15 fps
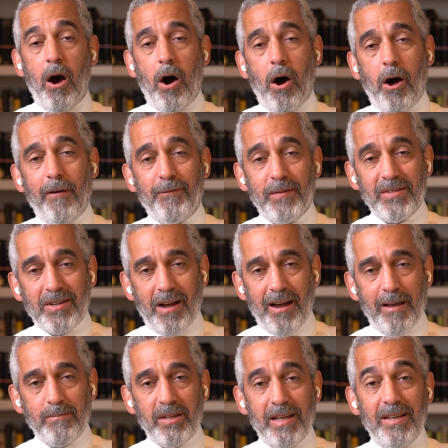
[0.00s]

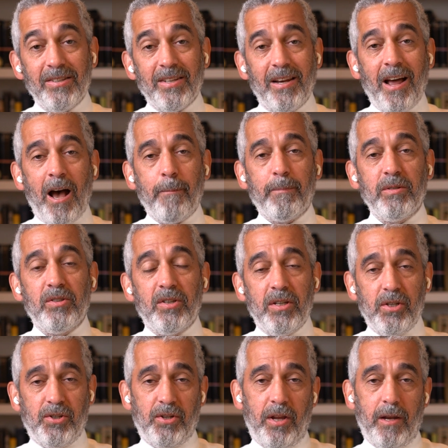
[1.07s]
oftentimes is in
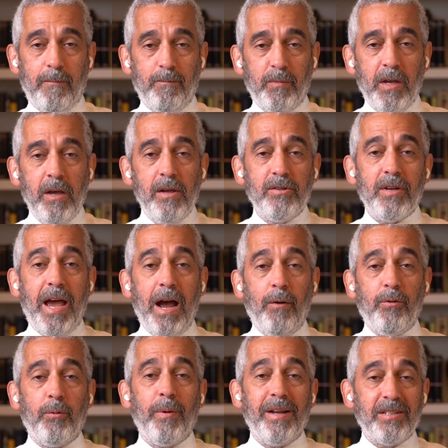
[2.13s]
opposition to how
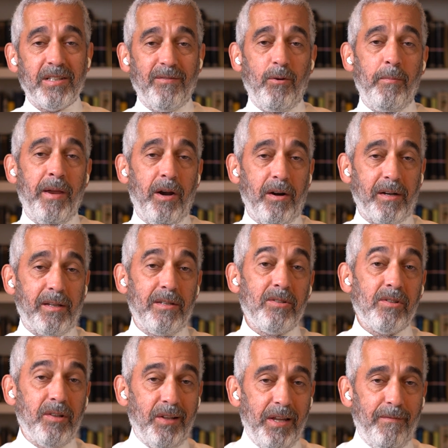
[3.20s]
the rest of
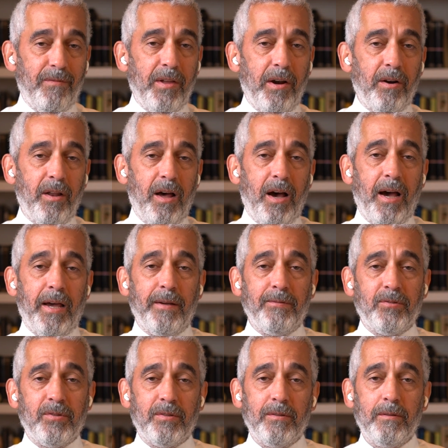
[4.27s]
Americans live their
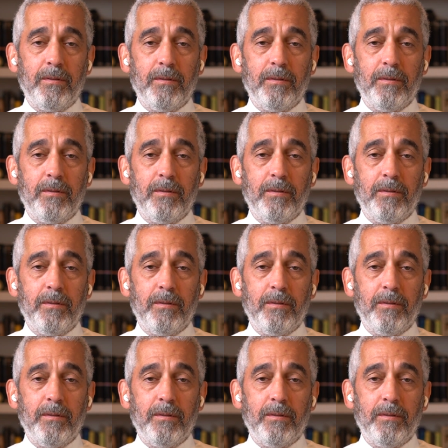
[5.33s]
lives.